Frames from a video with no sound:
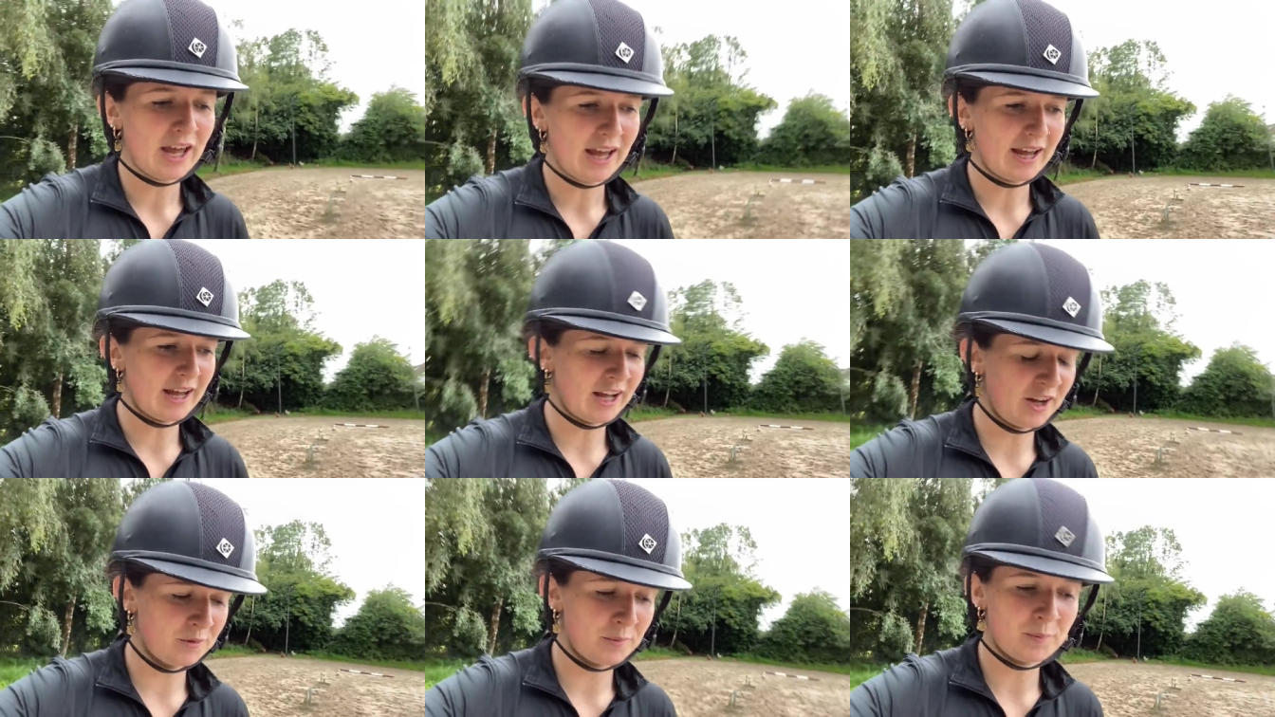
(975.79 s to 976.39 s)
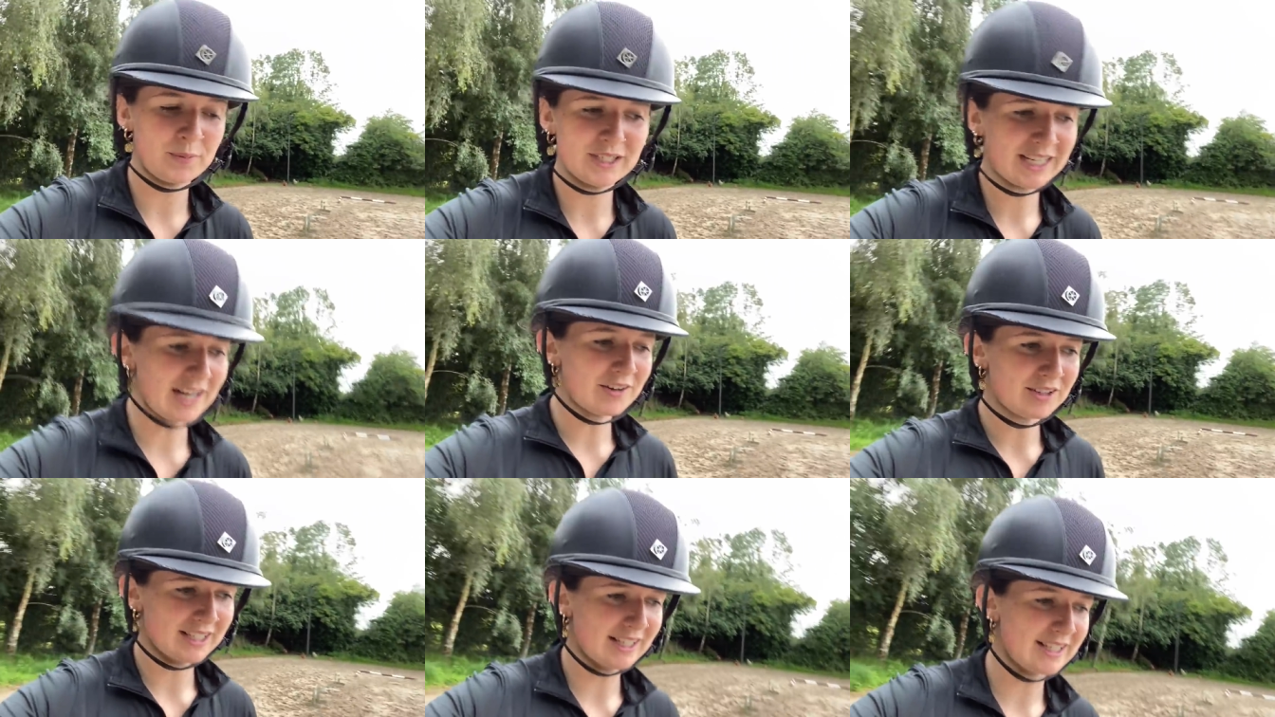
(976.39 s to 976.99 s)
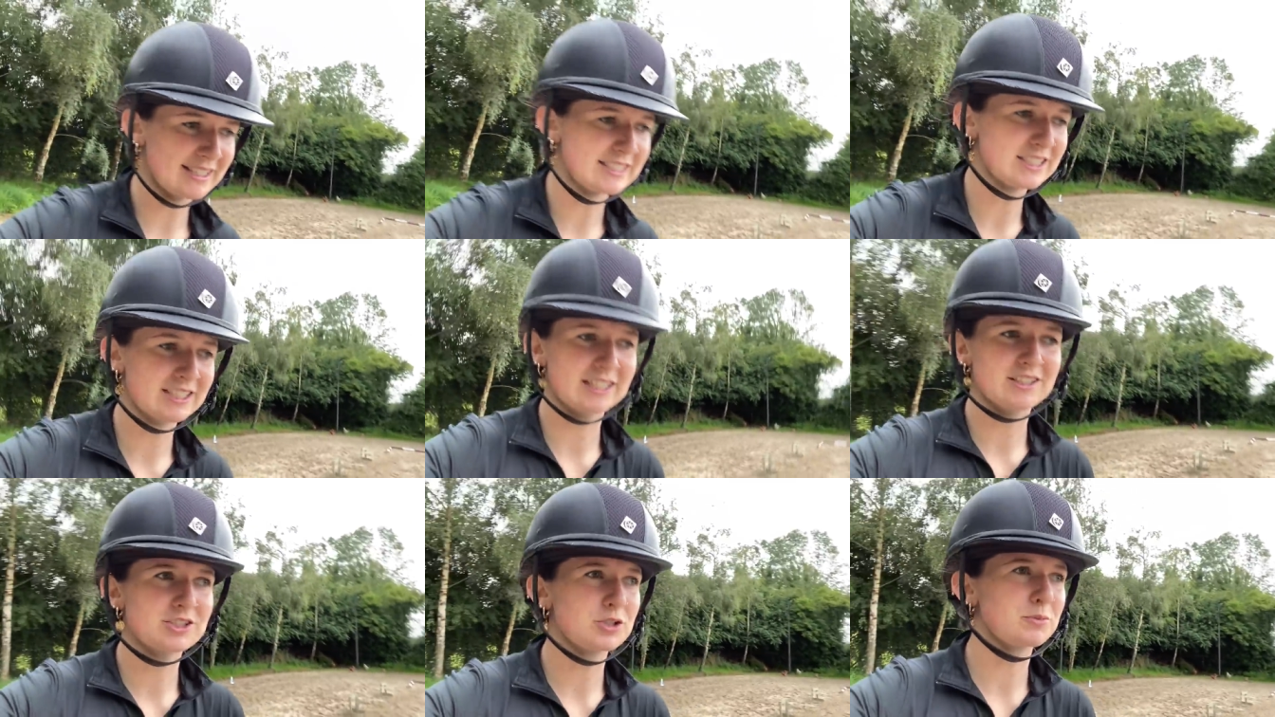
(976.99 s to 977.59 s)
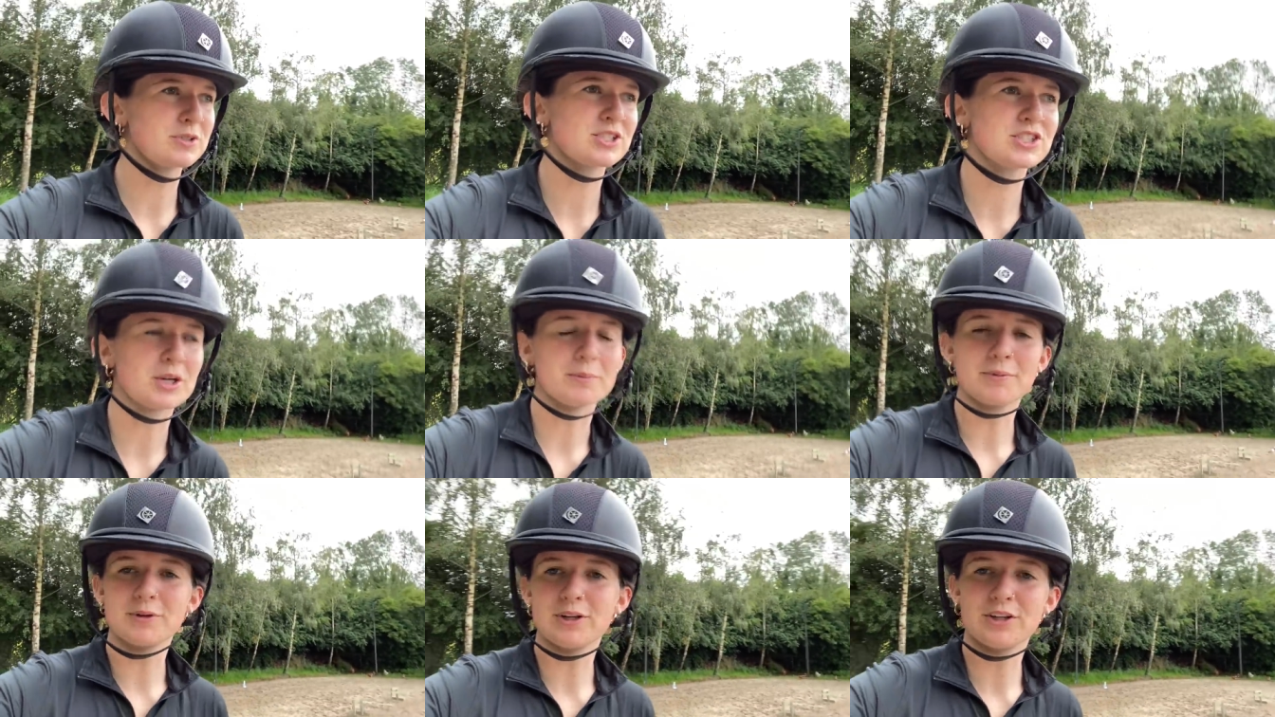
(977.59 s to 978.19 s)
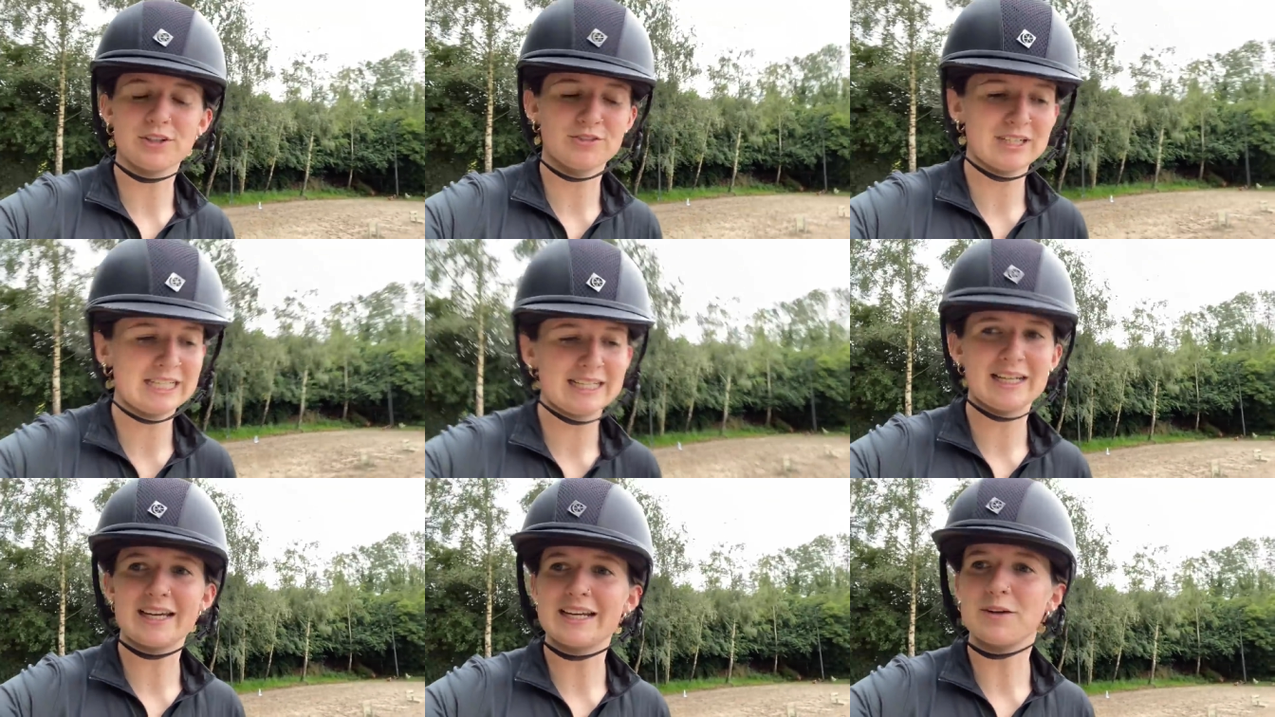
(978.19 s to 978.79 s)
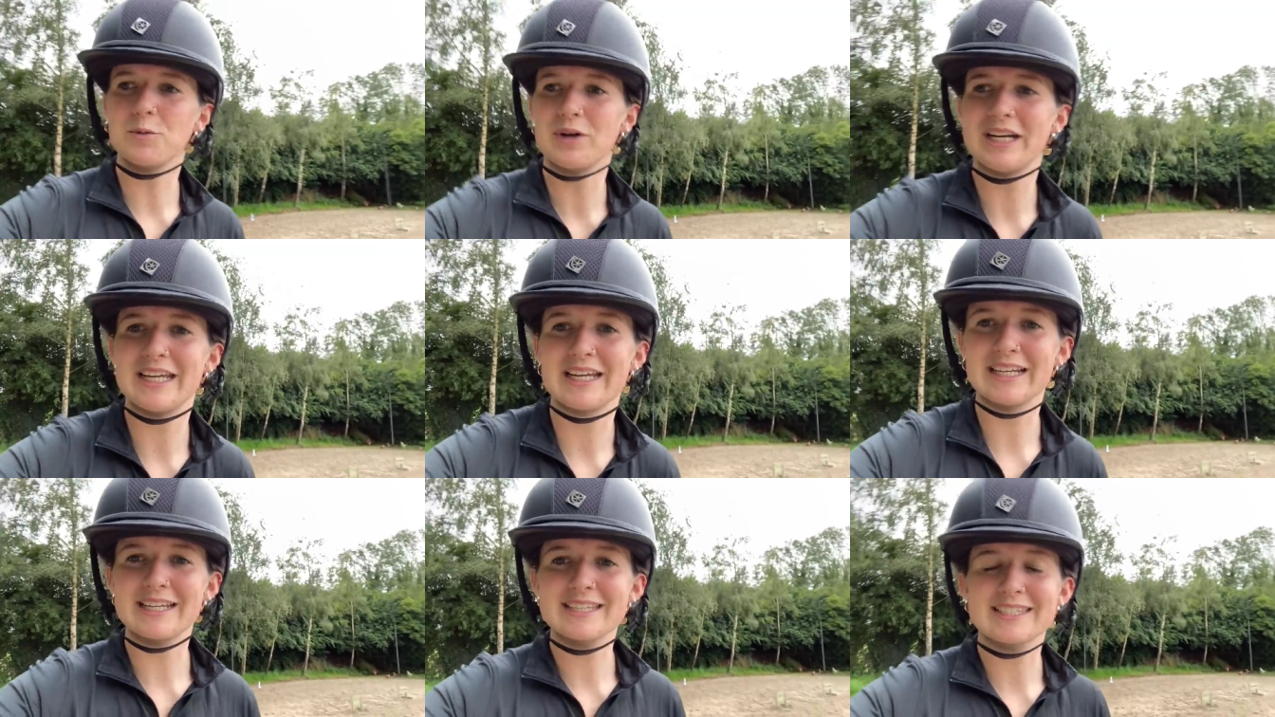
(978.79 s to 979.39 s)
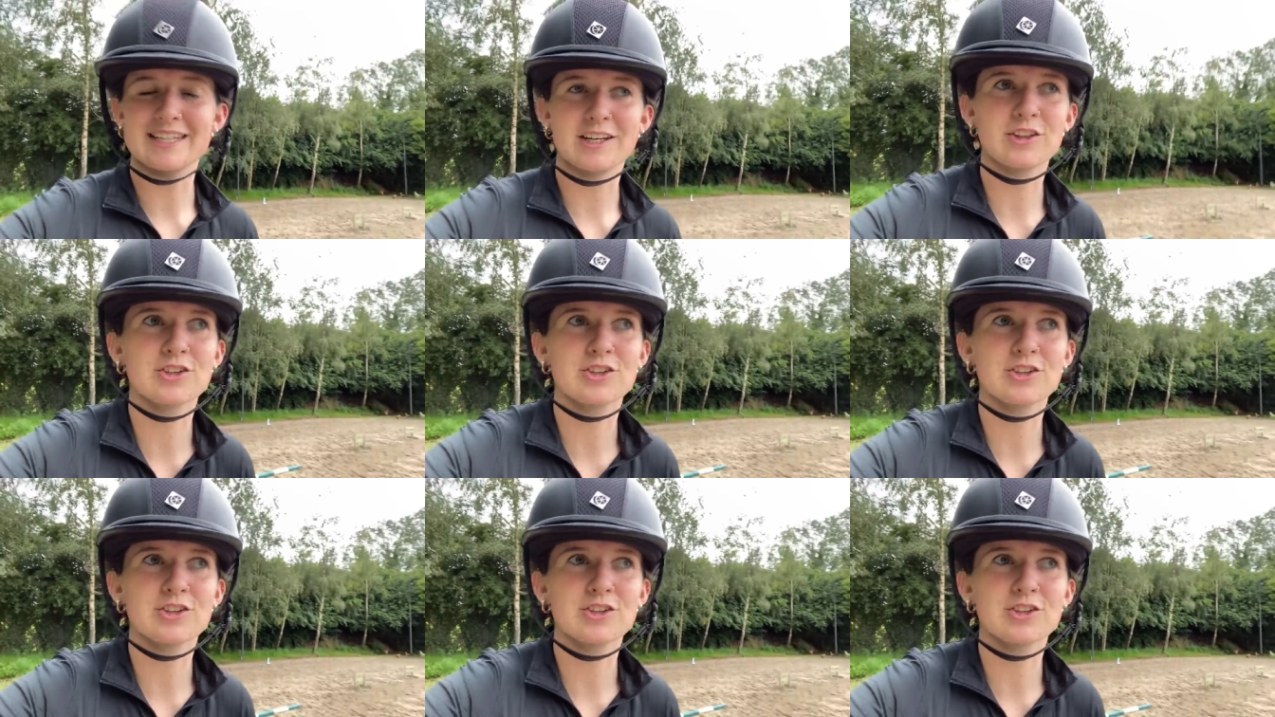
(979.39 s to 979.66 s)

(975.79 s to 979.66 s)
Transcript: But yeah, everything else, he's like super supple, really like willing, listening.